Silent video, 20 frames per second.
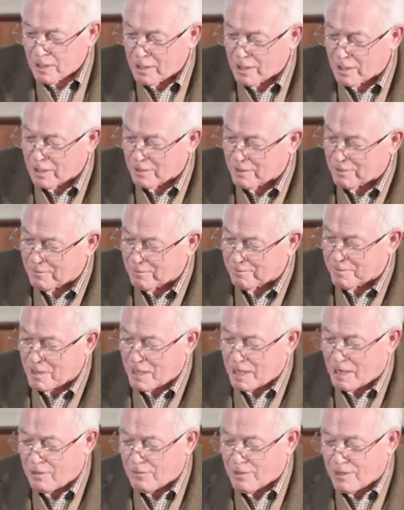
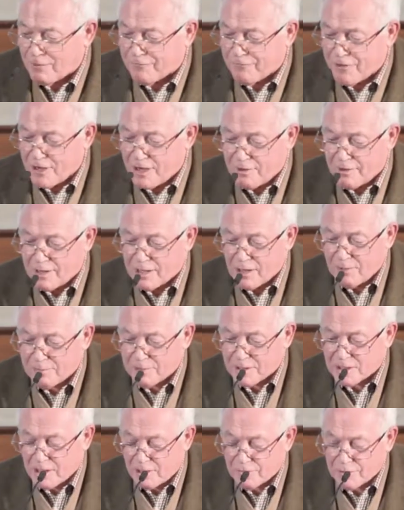how they're faring
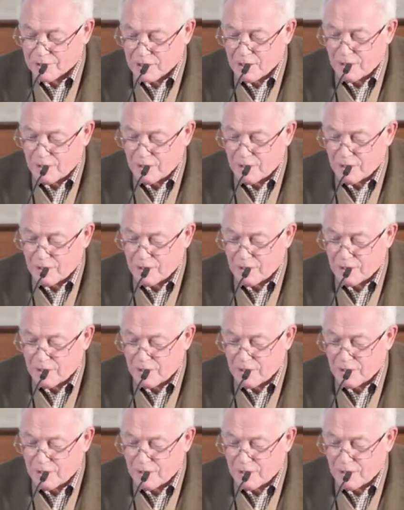up and down the